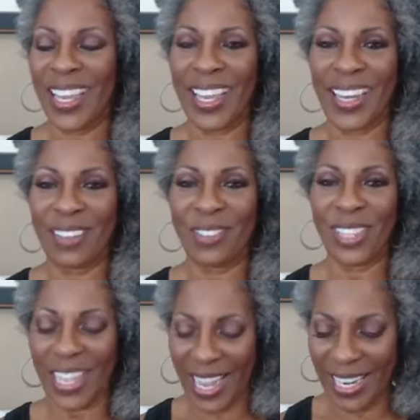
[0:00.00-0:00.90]
And
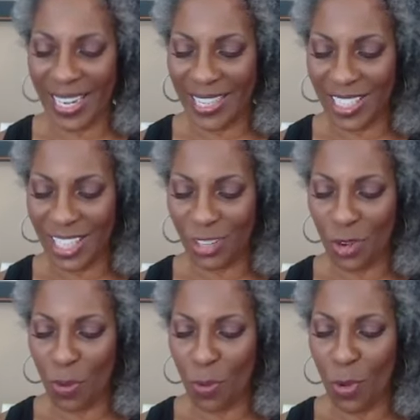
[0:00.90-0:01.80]
I'd like to hear
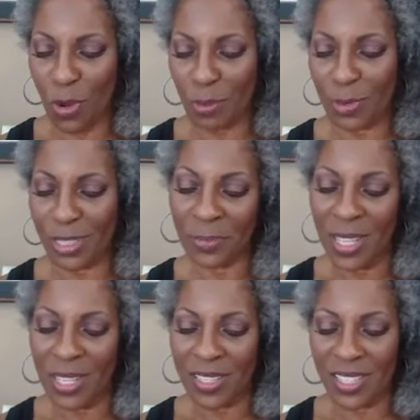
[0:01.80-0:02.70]
no more. But
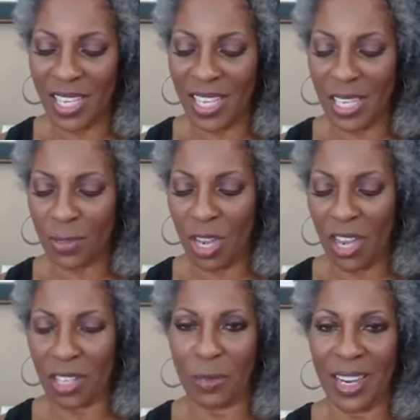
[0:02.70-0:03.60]
since they keep
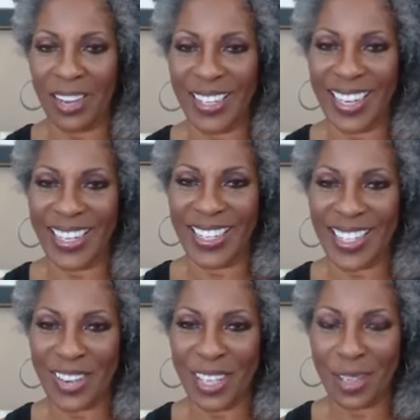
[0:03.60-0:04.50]
talking about it, I guess
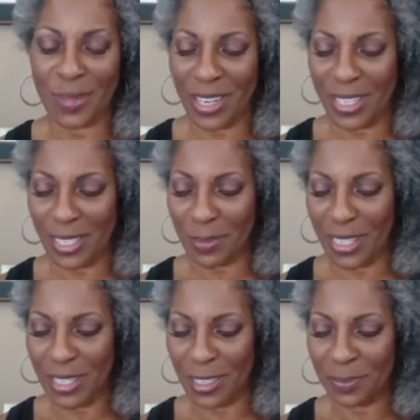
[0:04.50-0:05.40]
I'll keep talking
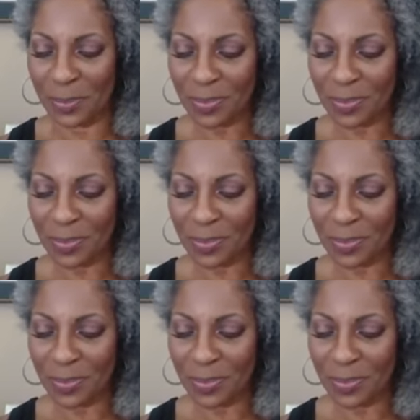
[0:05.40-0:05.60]
about it.